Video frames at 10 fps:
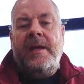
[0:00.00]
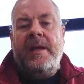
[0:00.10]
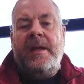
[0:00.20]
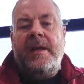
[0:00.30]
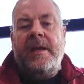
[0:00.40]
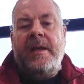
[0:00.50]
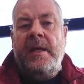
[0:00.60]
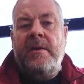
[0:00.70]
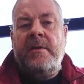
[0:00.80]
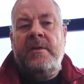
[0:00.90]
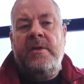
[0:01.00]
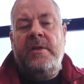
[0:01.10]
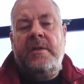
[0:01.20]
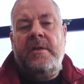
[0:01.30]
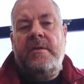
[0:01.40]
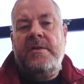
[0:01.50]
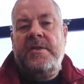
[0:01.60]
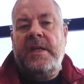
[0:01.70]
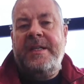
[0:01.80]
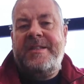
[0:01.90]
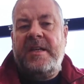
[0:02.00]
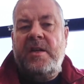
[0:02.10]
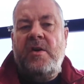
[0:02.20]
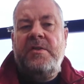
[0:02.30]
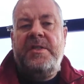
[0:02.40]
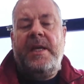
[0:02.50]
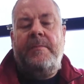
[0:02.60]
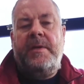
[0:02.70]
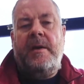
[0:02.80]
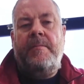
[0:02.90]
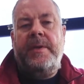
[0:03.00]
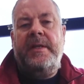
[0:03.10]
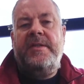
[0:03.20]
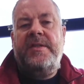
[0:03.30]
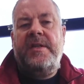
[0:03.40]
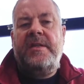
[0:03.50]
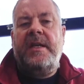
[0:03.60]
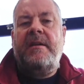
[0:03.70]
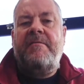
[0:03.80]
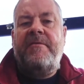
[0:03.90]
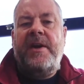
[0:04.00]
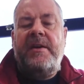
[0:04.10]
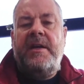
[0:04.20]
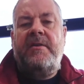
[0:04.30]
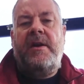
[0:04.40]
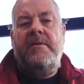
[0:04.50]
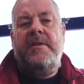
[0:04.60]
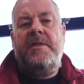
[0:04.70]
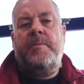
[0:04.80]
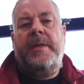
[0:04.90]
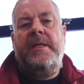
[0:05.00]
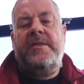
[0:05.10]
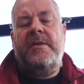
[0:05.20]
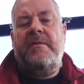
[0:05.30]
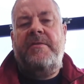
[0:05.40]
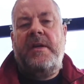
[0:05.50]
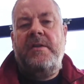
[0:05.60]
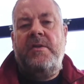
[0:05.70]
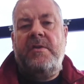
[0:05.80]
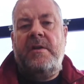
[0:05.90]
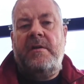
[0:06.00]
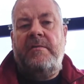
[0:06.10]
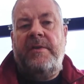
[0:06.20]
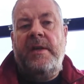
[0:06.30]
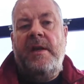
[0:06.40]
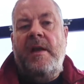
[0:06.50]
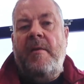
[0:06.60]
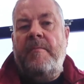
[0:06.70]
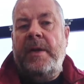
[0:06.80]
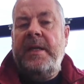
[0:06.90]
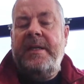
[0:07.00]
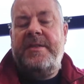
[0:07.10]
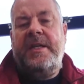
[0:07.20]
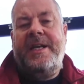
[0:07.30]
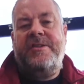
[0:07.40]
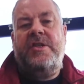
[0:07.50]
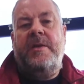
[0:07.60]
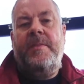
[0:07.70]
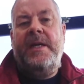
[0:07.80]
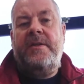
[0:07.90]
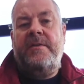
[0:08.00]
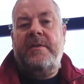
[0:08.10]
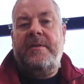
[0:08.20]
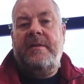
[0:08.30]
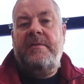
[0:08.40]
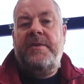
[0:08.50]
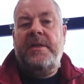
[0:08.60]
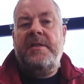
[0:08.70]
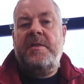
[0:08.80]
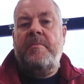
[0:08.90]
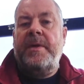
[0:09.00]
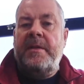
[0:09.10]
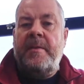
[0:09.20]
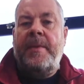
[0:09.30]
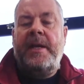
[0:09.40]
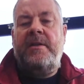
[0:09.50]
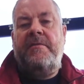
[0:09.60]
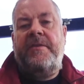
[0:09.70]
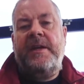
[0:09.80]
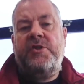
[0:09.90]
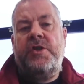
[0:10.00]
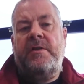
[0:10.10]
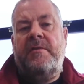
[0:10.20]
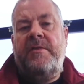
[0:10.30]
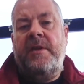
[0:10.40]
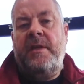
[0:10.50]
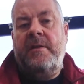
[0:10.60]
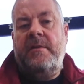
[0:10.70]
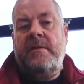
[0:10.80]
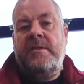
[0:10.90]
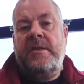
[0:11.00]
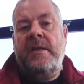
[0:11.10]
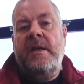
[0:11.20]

Like many young unicorns, it's a concept company sitting in a very crowded space in the value curve. Money isn't actually made on the deliveries, but in the manufacture of the yields.